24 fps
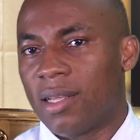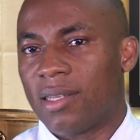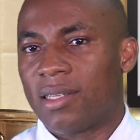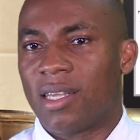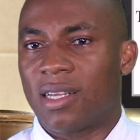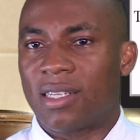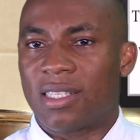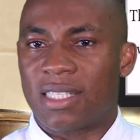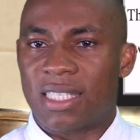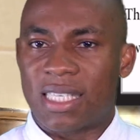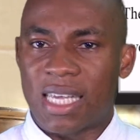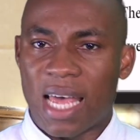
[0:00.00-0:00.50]

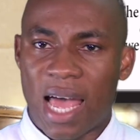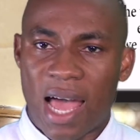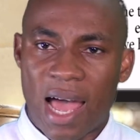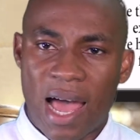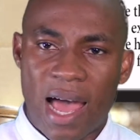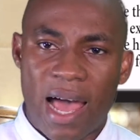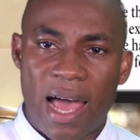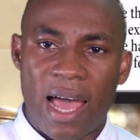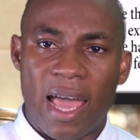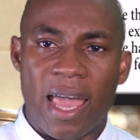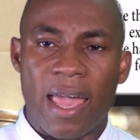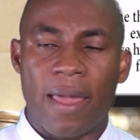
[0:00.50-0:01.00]
the
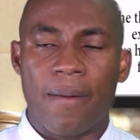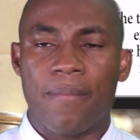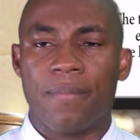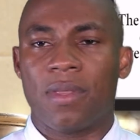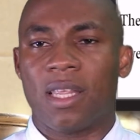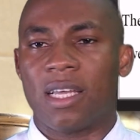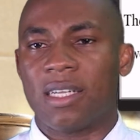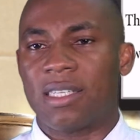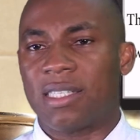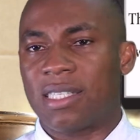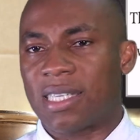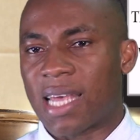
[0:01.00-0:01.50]
time,
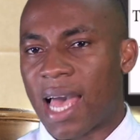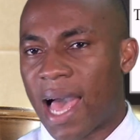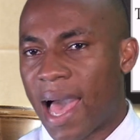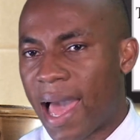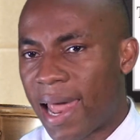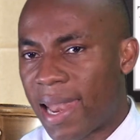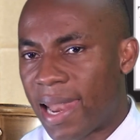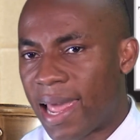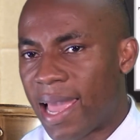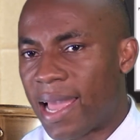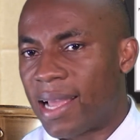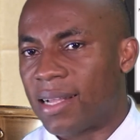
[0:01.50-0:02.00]
the
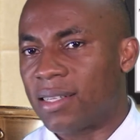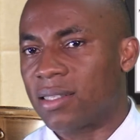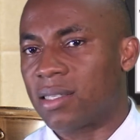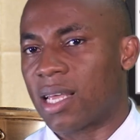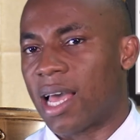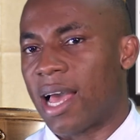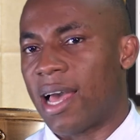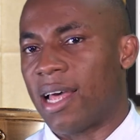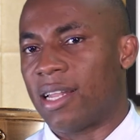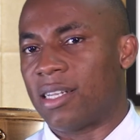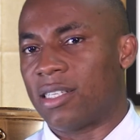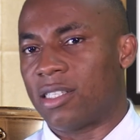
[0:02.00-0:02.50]
talent,
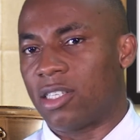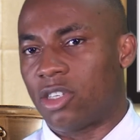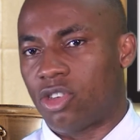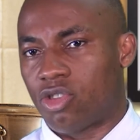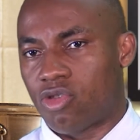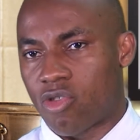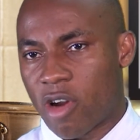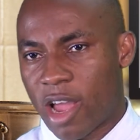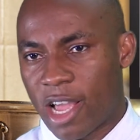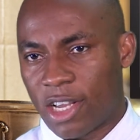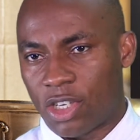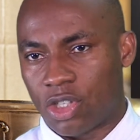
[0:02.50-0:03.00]
and
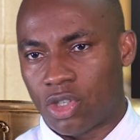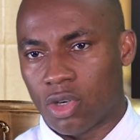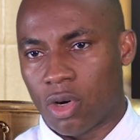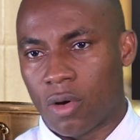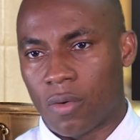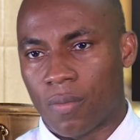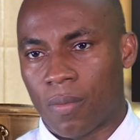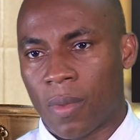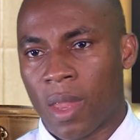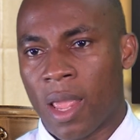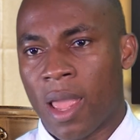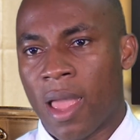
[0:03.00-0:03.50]

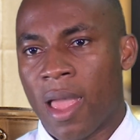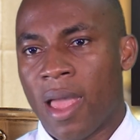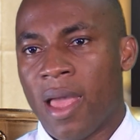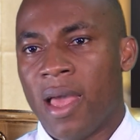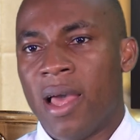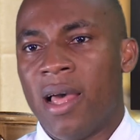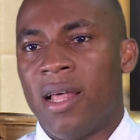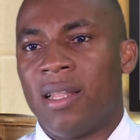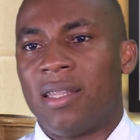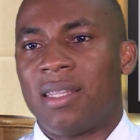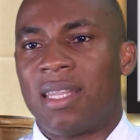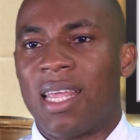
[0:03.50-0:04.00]
treasure.
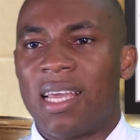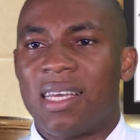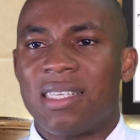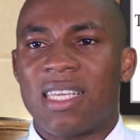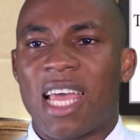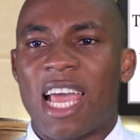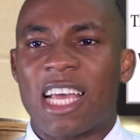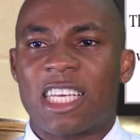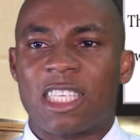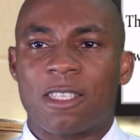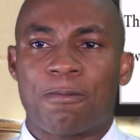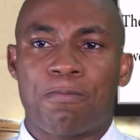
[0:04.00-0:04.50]
These
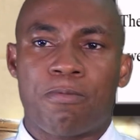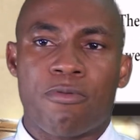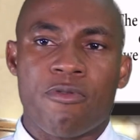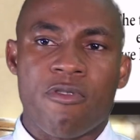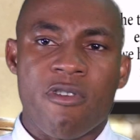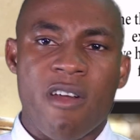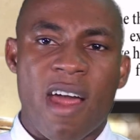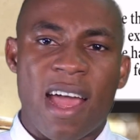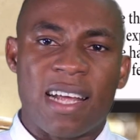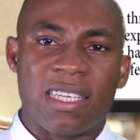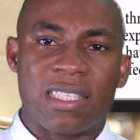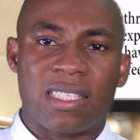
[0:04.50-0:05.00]

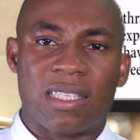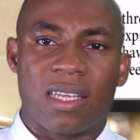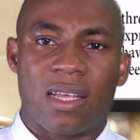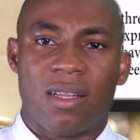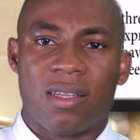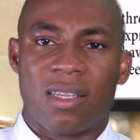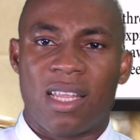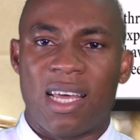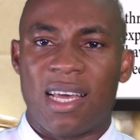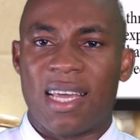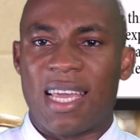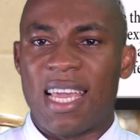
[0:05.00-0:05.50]
express
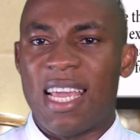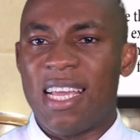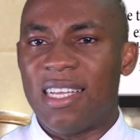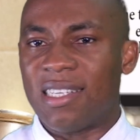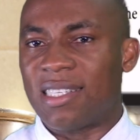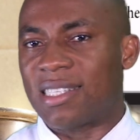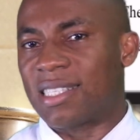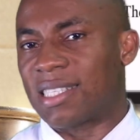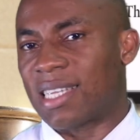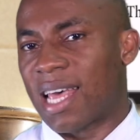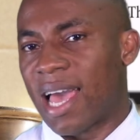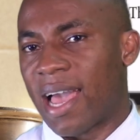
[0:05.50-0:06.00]
the
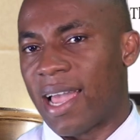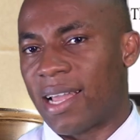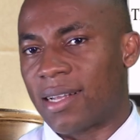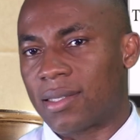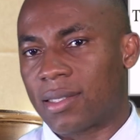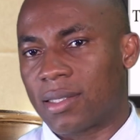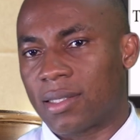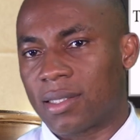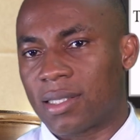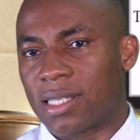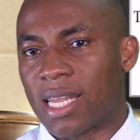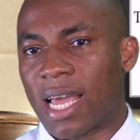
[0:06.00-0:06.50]

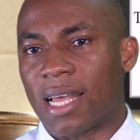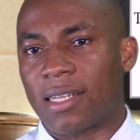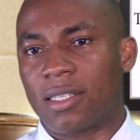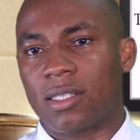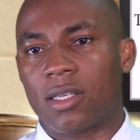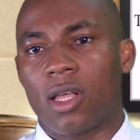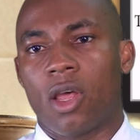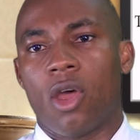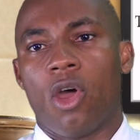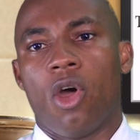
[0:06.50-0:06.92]
insight that